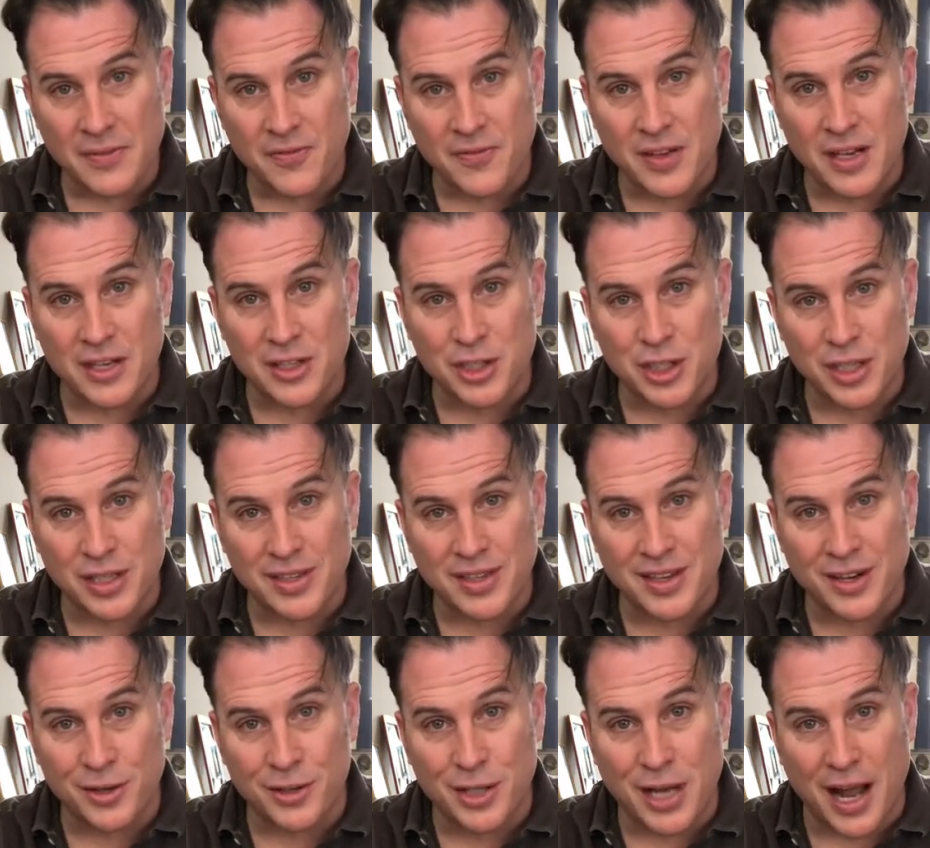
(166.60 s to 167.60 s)

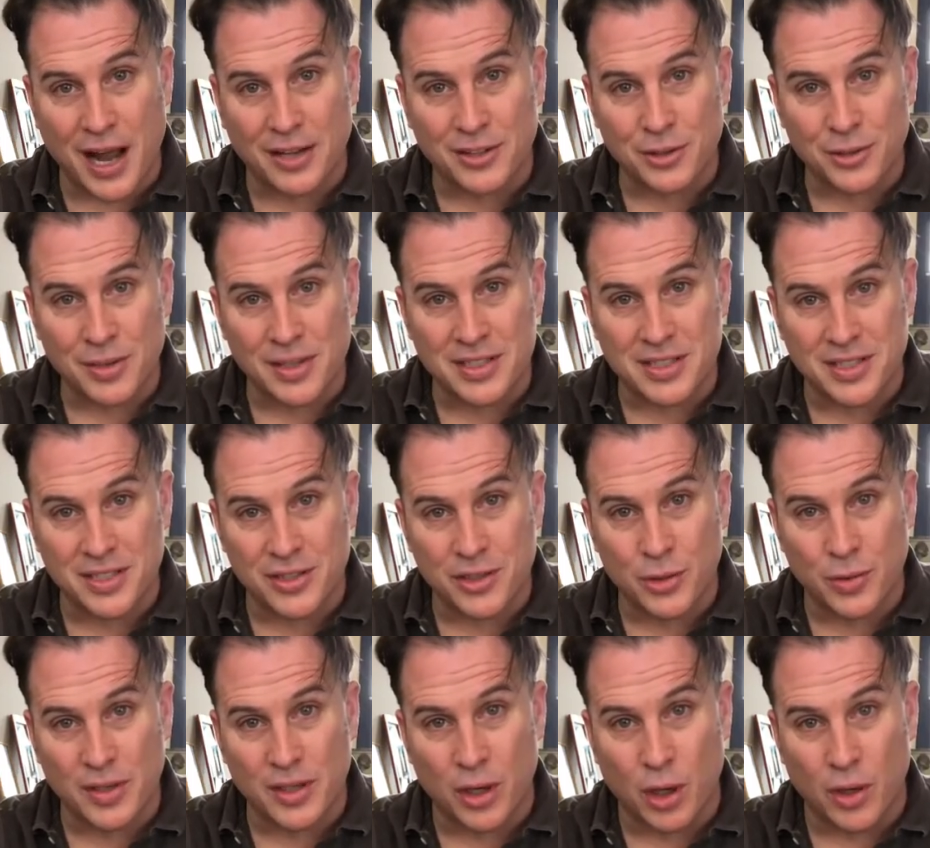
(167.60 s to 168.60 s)
finishing their doctorates and
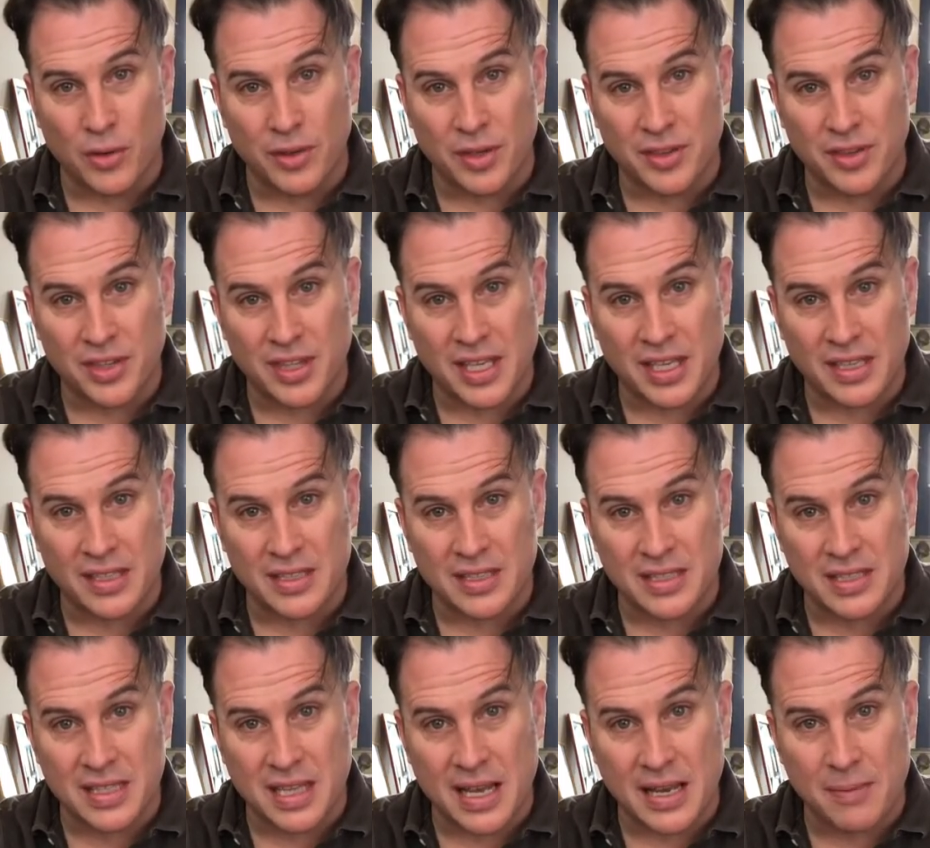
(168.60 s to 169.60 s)
doing all the
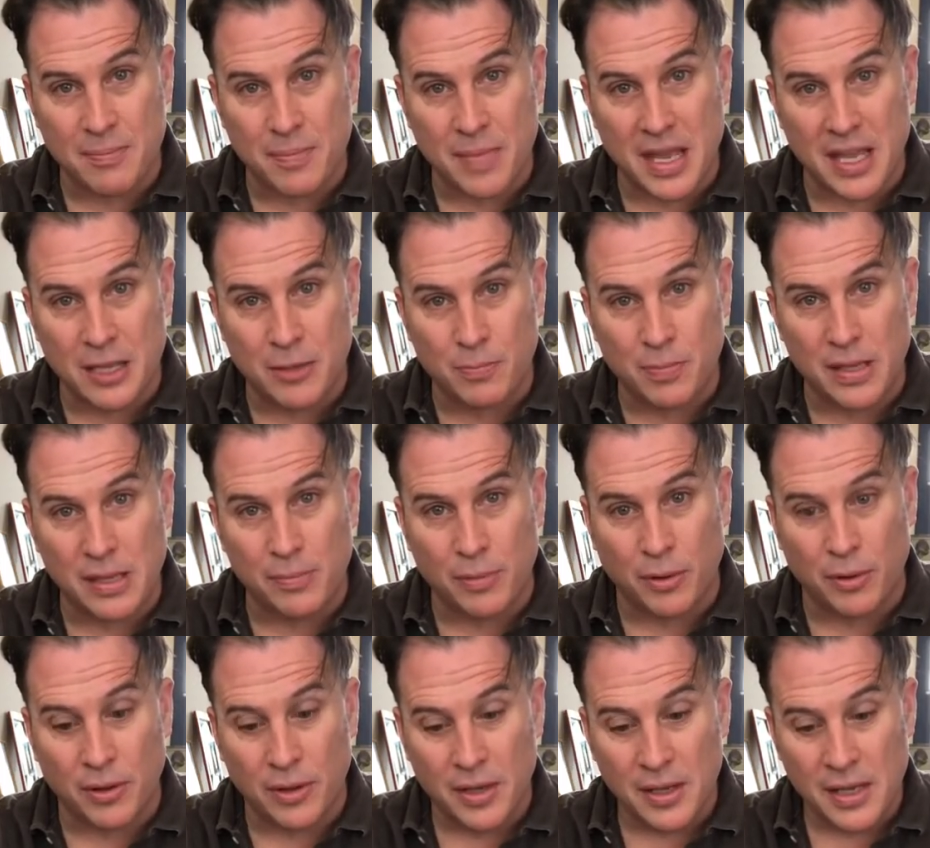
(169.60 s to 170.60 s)
things that make
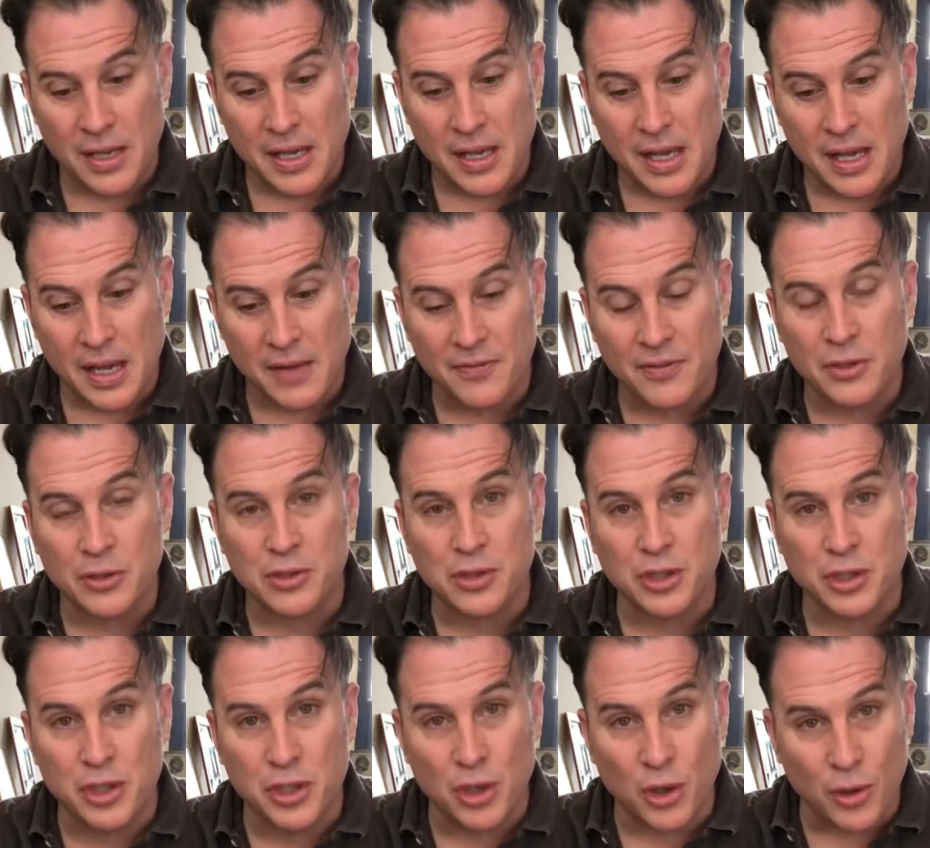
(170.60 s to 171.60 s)
people feel
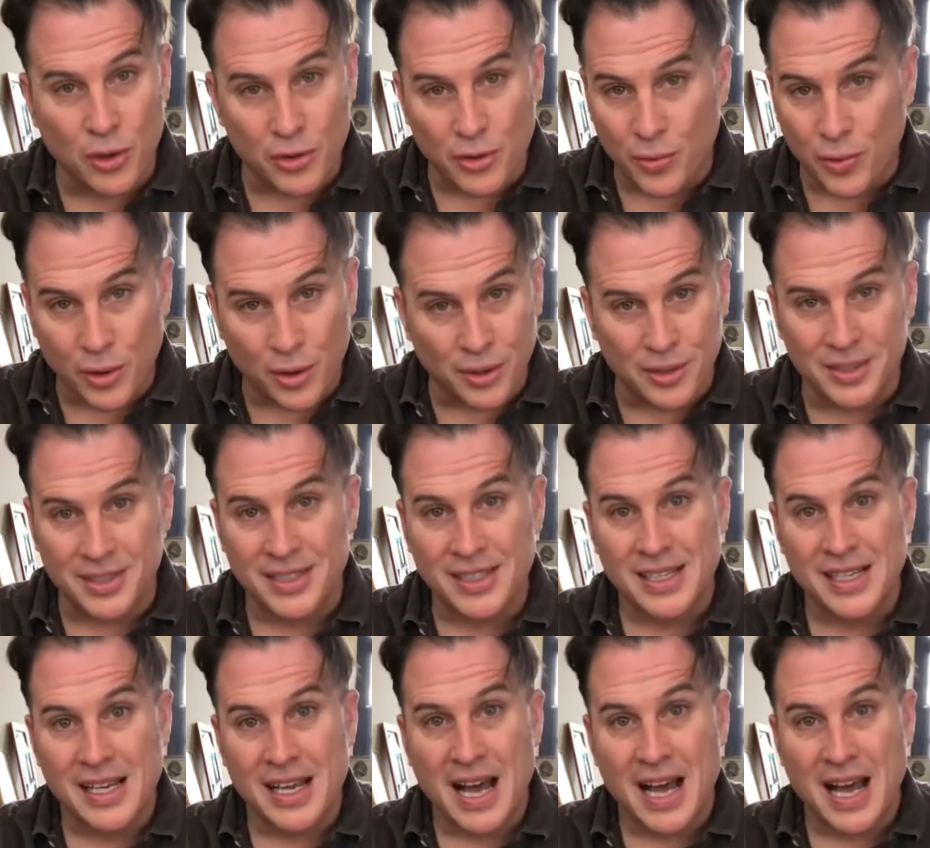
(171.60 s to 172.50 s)
secure in the world,